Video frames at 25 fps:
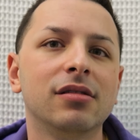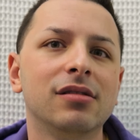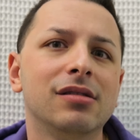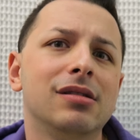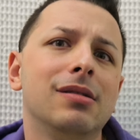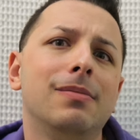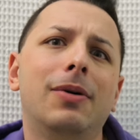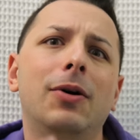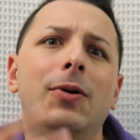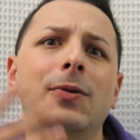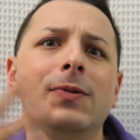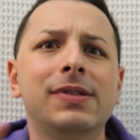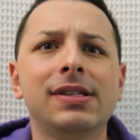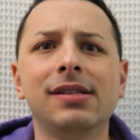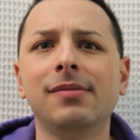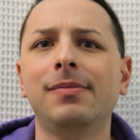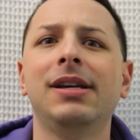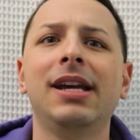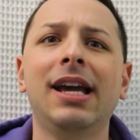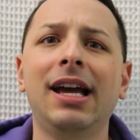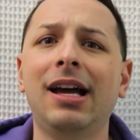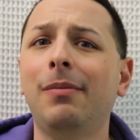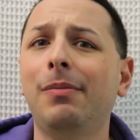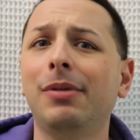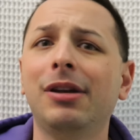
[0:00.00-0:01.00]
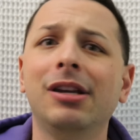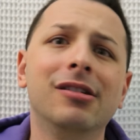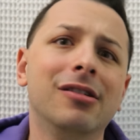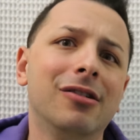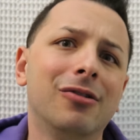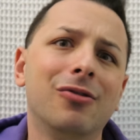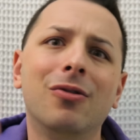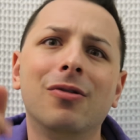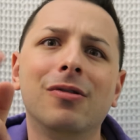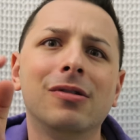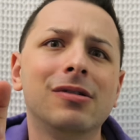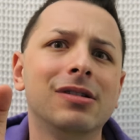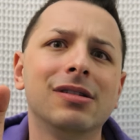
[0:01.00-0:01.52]
supposed to be happening
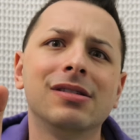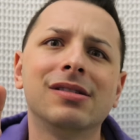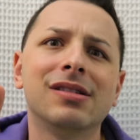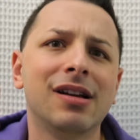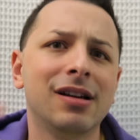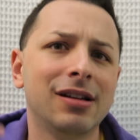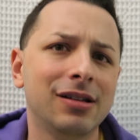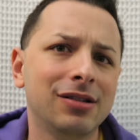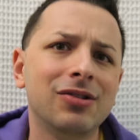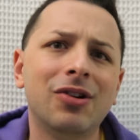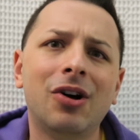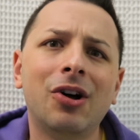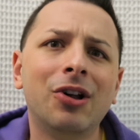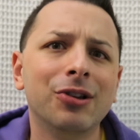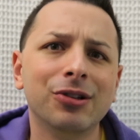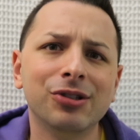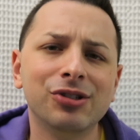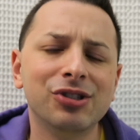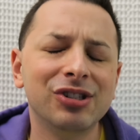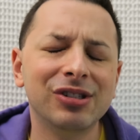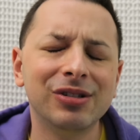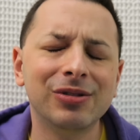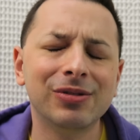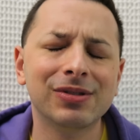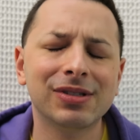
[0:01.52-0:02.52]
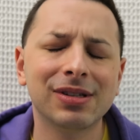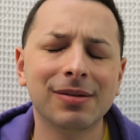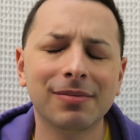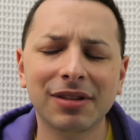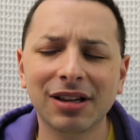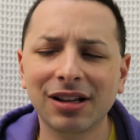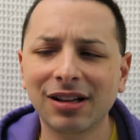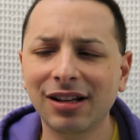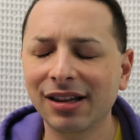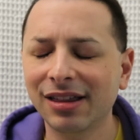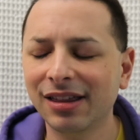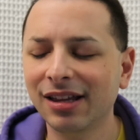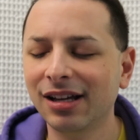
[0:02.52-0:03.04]
according to Scientology or
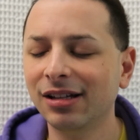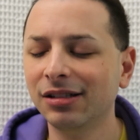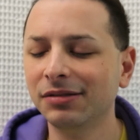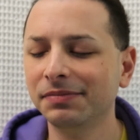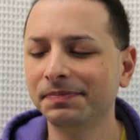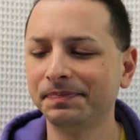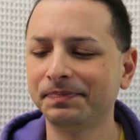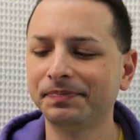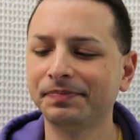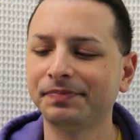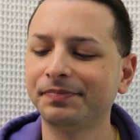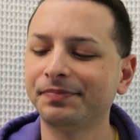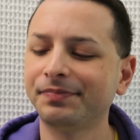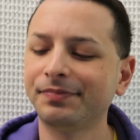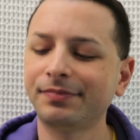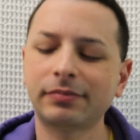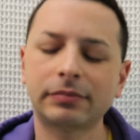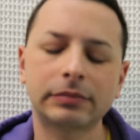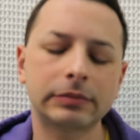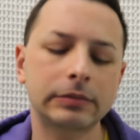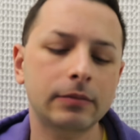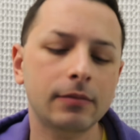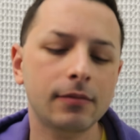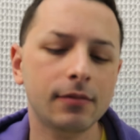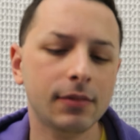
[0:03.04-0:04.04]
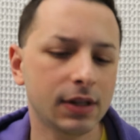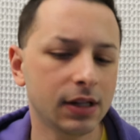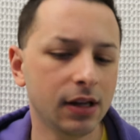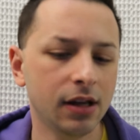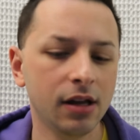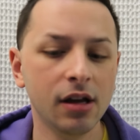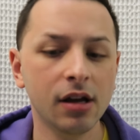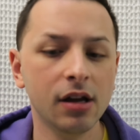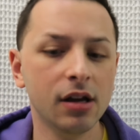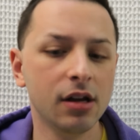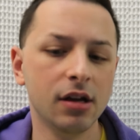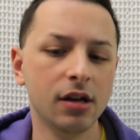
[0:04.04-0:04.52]
something like that. So